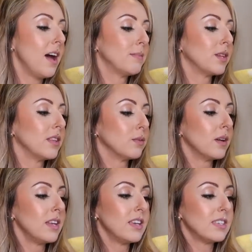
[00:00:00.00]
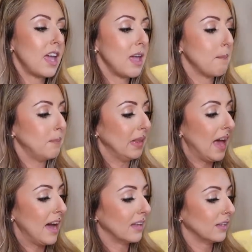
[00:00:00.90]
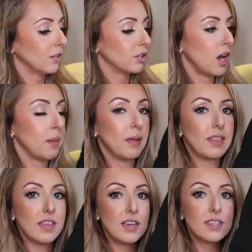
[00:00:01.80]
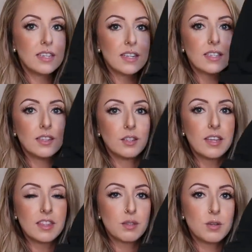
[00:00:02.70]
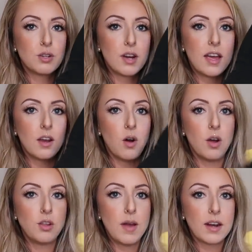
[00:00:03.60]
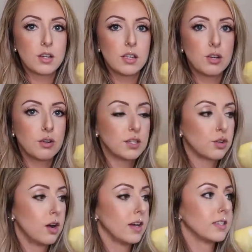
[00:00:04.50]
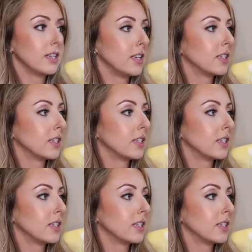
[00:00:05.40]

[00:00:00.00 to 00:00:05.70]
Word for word: Um, so this one is a black little top like this. It doesn't look like this when you try it on. You actually crisscross